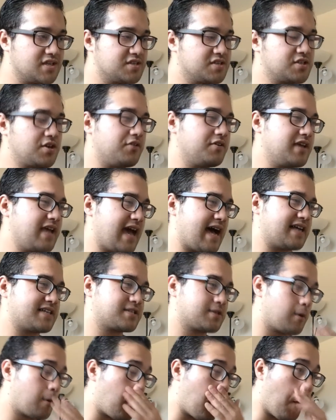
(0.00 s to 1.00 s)
so yeah,
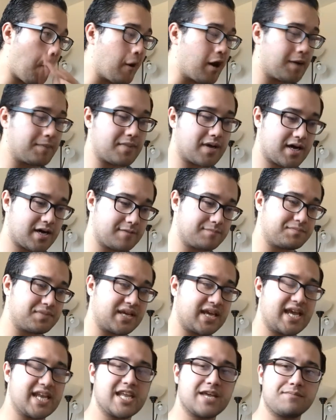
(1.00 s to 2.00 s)
so
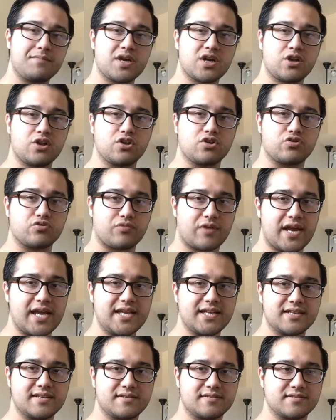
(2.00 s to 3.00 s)
beginning, middle,
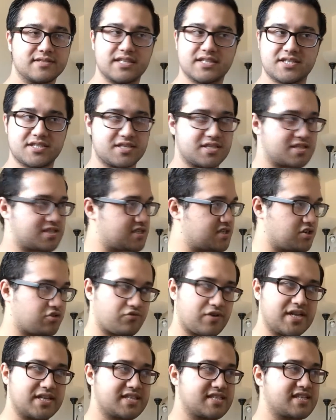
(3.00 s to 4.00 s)
great. It's just a
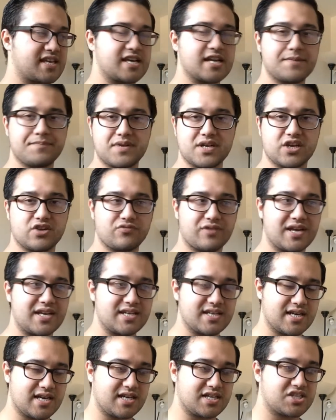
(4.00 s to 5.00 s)
great setup and a
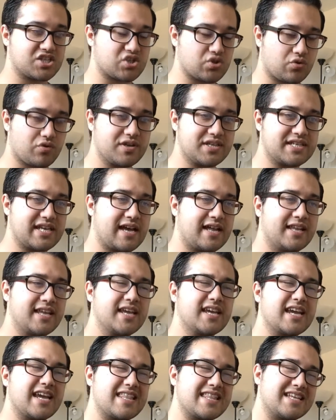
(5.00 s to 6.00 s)
great
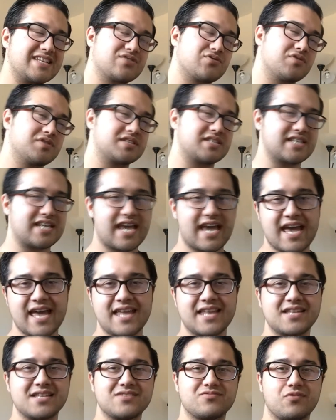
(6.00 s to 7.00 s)
storytelling. And then towards the
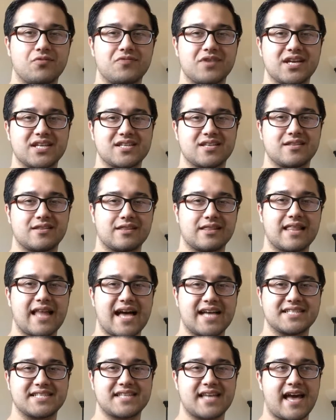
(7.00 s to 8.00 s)
end, when we get to the
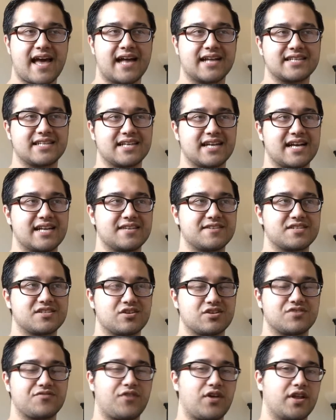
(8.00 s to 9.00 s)
last act, it kind of
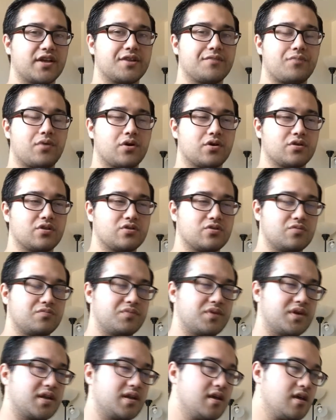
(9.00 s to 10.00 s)
starts falling apart a little
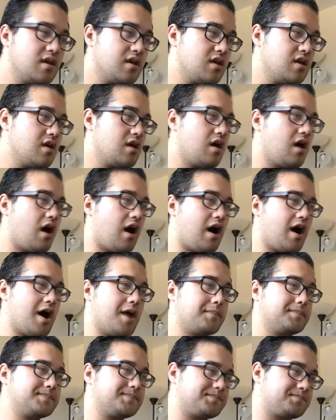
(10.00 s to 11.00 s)
bit.
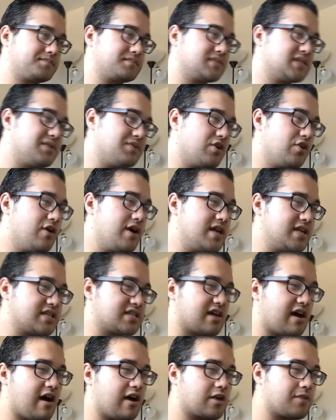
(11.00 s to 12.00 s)
Let me go ahead and
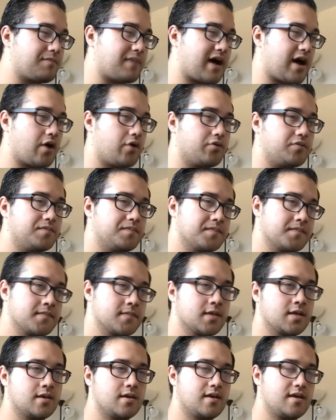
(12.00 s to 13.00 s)
talk about
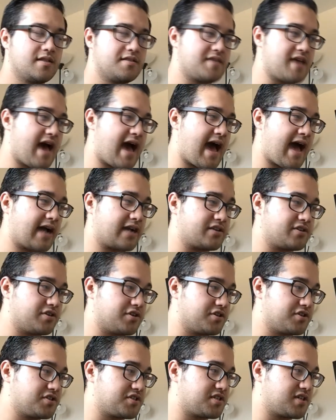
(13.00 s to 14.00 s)
the
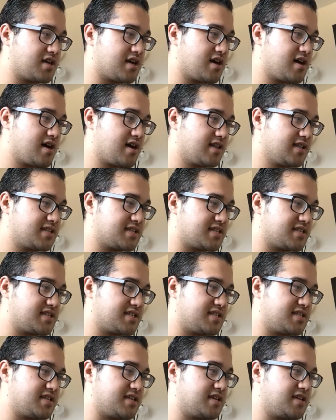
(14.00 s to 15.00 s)
actors. Let's
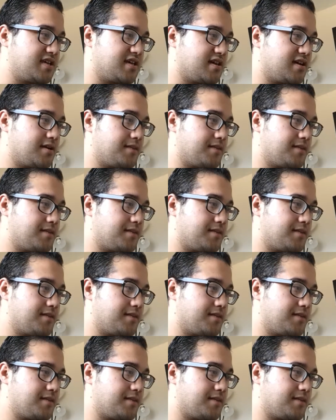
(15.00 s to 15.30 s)
see.